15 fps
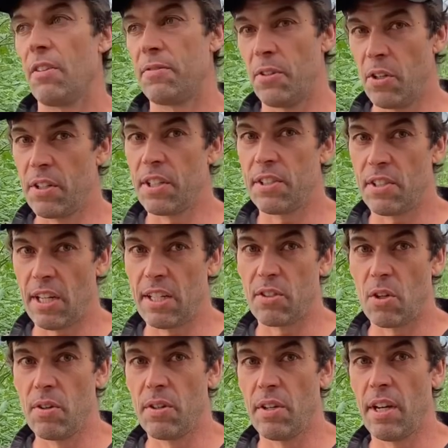focus has
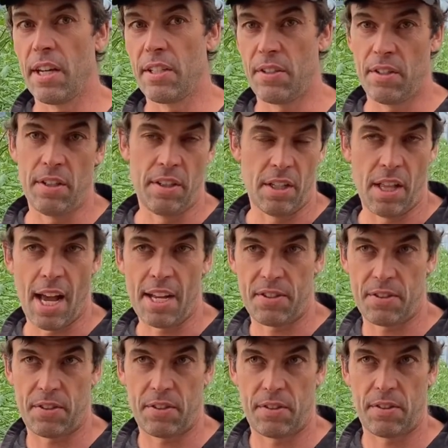in the
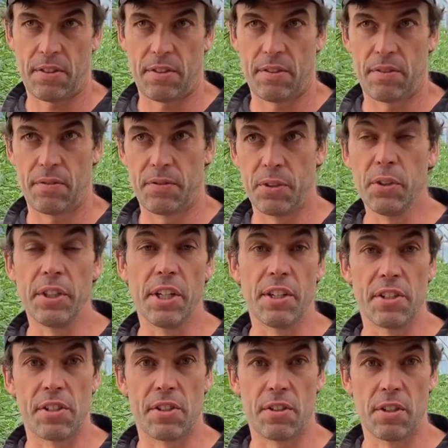last few years
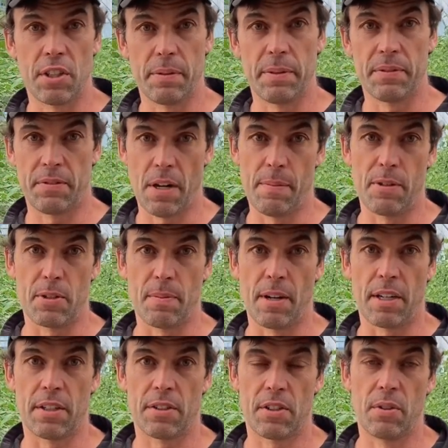has certainly been farmers markets.